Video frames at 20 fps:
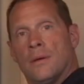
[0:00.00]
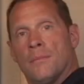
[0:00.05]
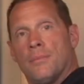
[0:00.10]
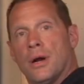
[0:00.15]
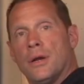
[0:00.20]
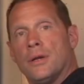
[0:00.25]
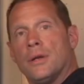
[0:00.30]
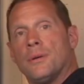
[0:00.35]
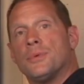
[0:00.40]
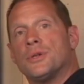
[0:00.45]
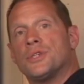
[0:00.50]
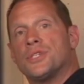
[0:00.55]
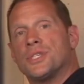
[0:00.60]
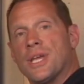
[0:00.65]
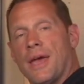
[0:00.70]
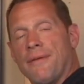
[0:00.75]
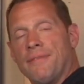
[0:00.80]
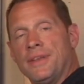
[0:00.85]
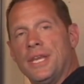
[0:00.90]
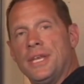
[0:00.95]
Part number
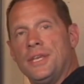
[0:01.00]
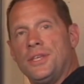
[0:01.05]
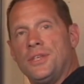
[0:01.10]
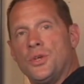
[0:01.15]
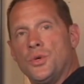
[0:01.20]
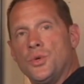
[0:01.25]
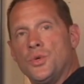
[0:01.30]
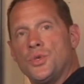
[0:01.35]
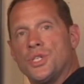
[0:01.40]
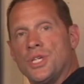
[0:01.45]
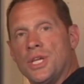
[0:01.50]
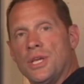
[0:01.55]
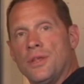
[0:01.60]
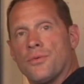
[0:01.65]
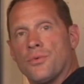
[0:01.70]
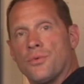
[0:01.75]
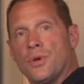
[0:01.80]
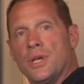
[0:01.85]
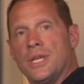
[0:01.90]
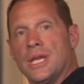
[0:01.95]

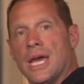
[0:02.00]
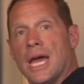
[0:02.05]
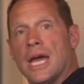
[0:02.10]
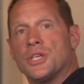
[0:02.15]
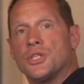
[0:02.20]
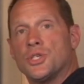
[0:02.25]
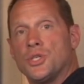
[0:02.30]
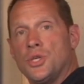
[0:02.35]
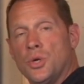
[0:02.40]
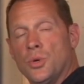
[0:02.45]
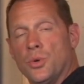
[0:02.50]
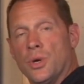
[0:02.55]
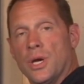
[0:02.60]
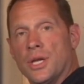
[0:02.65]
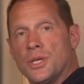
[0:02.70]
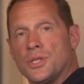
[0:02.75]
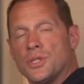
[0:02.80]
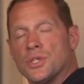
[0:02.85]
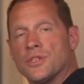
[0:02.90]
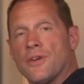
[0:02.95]

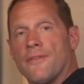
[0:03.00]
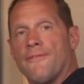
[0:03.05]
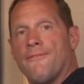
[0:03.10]
72C3-2-inch is a